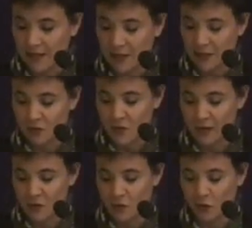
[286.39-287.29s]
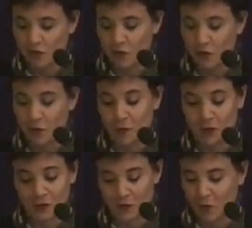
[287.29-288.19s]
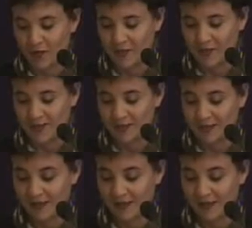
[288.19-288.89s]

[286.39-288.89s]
Andrew has worked for in more than 20